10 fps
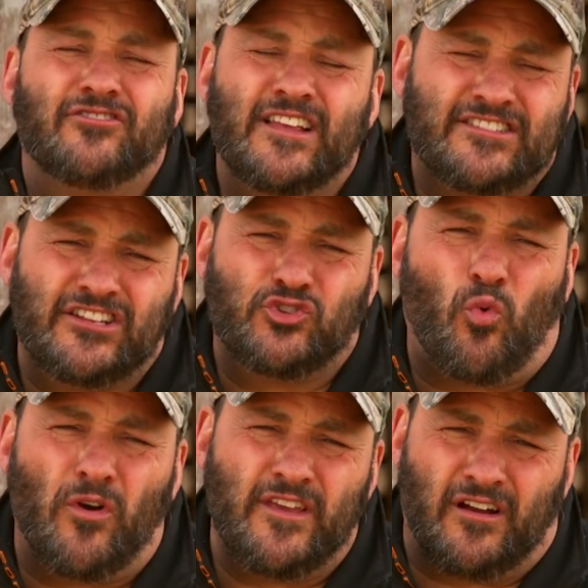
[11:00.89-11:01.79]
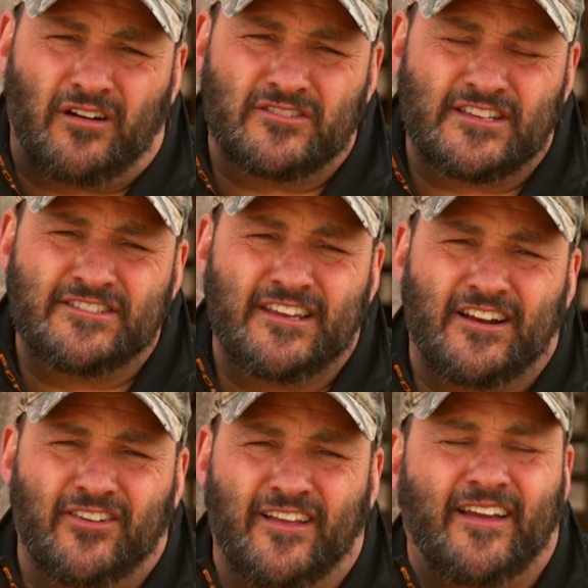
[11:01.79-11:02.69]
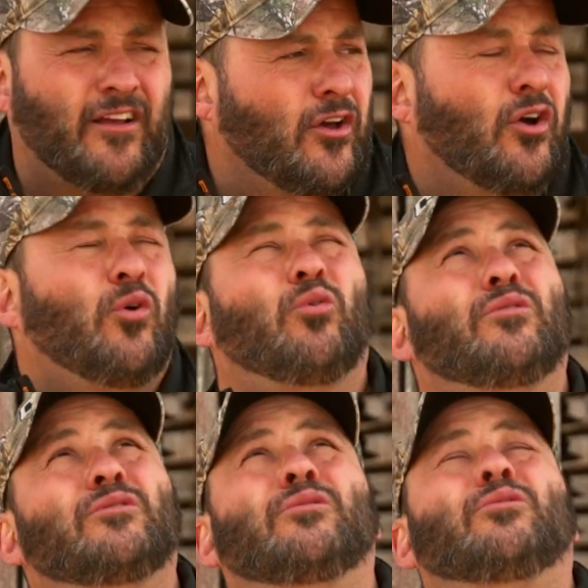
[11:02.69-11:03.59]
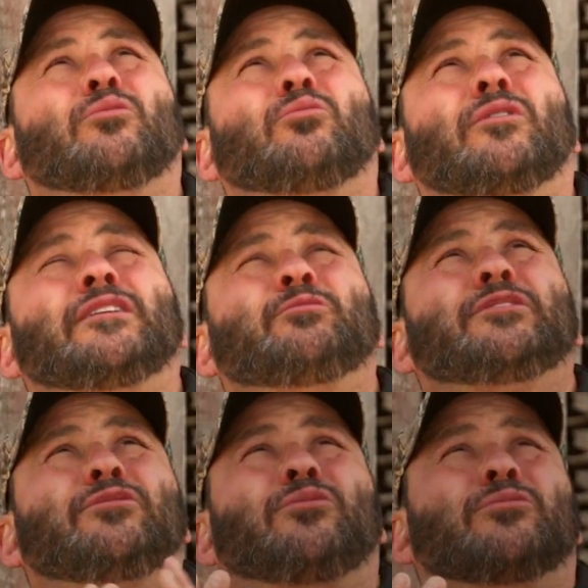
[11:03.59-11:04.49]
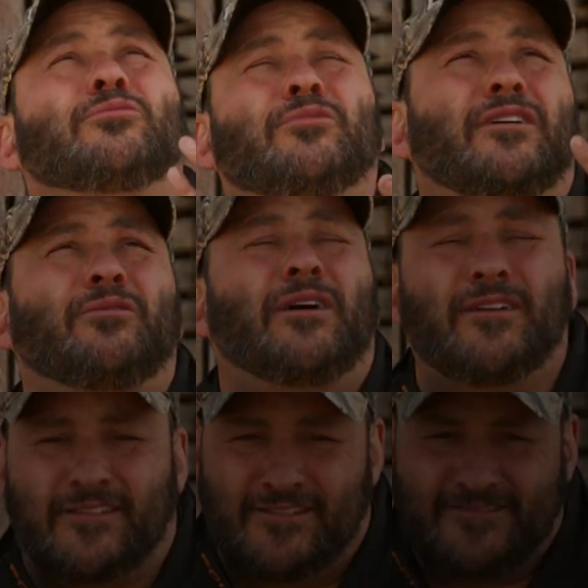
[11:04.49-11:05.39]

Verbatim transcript: they're less than 20 yards. And Z and I are like, what did we do? What? what?